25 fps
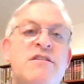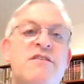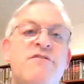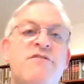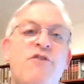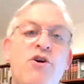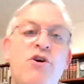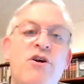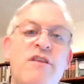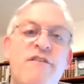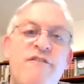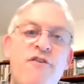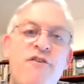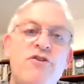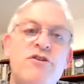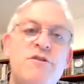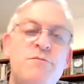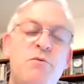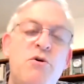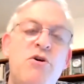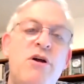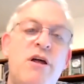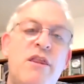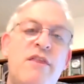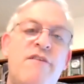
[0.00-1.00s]
it's really the
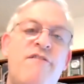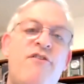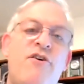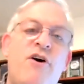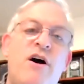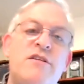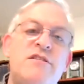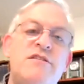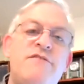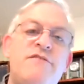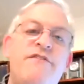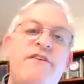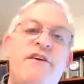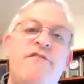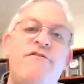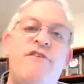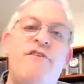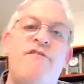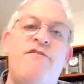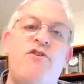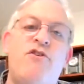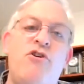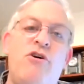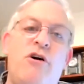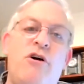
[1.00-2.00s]
first book on the philosophy
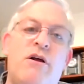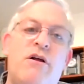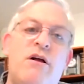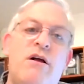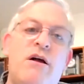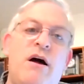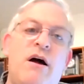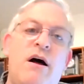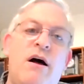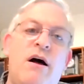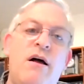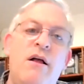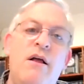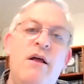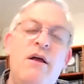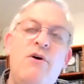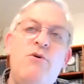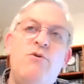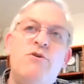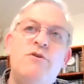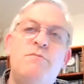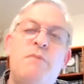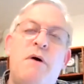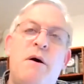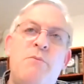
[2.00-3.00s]
of Rav Kook uh,
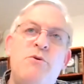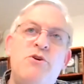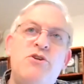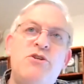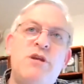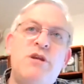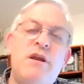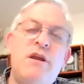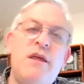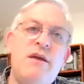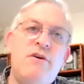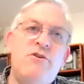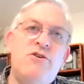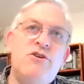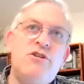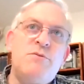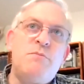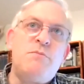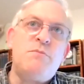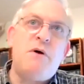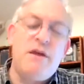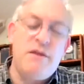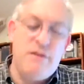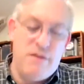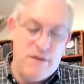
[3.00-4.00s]
was published in
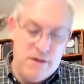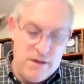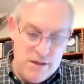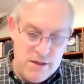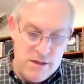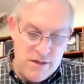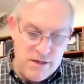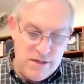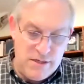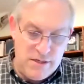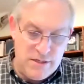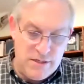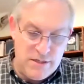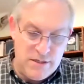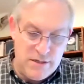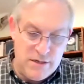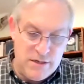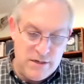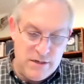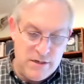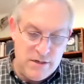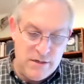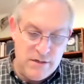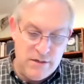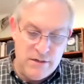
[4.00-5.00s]
English by the this
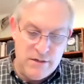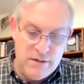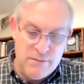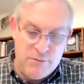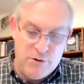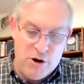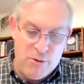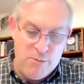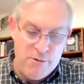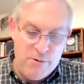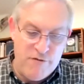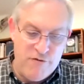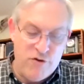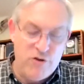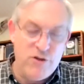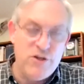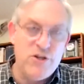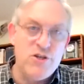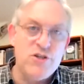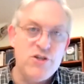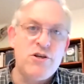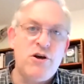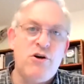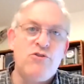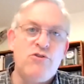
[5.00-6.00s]
uh, Department of
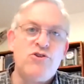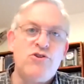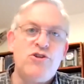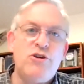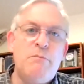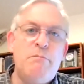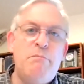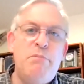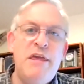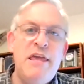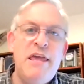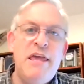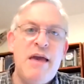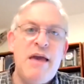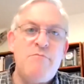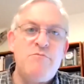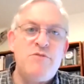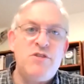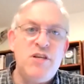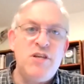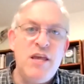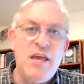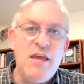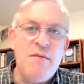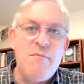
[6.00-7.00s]
Religious Culture.
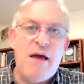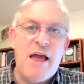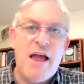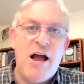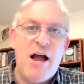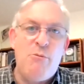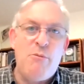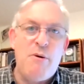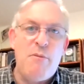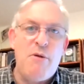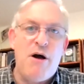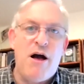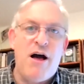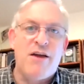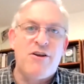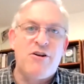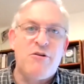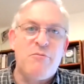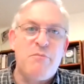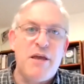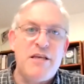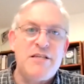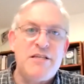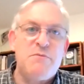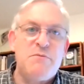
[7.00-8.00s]
BMT, my alma
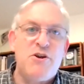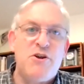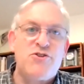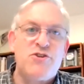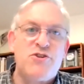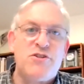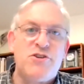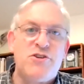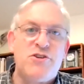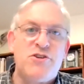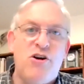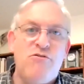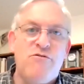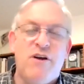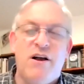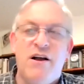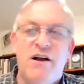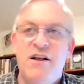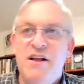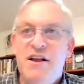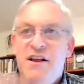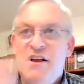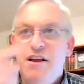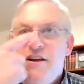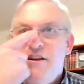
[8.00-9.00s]
mater, Beis Medrash
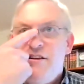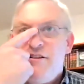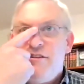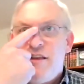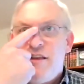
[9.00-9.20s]
Torah.